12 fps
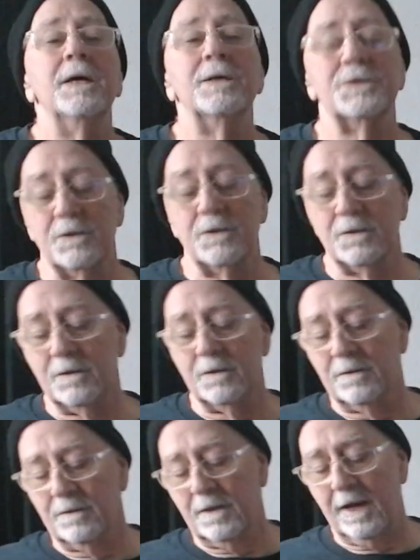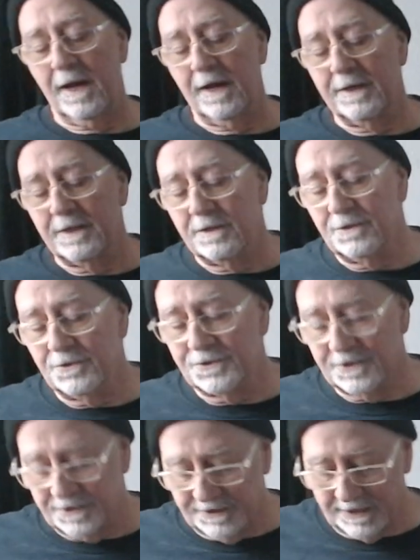So how do you
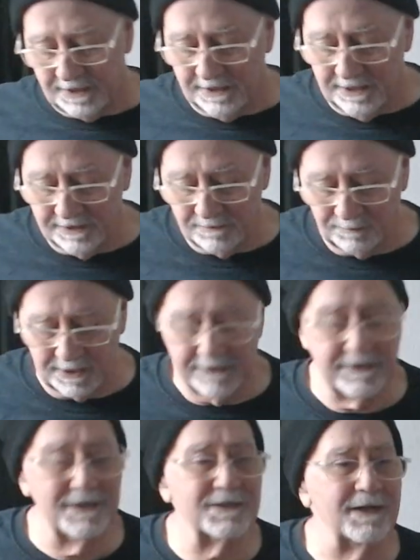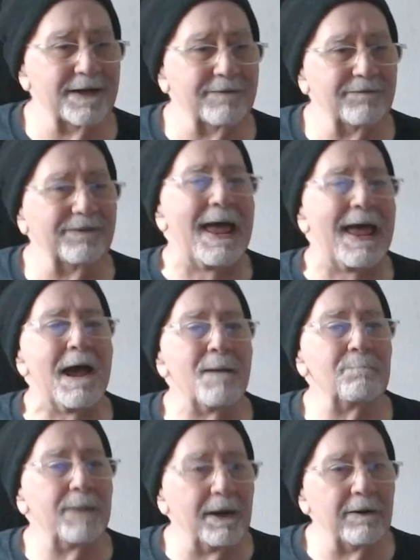use this technique to play things like
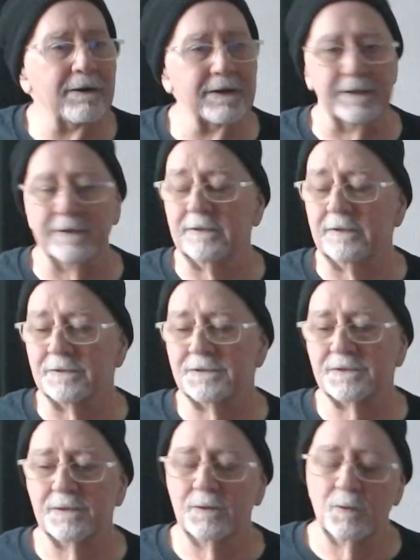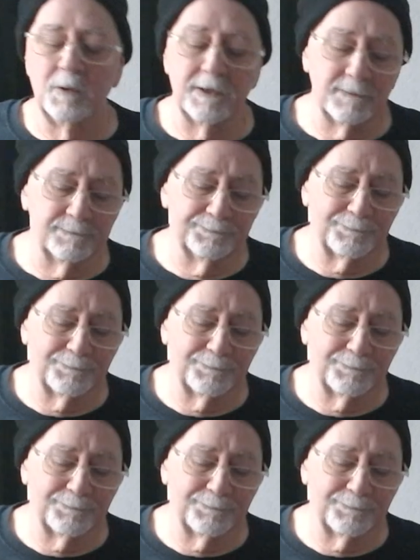flam paradiddles? Well,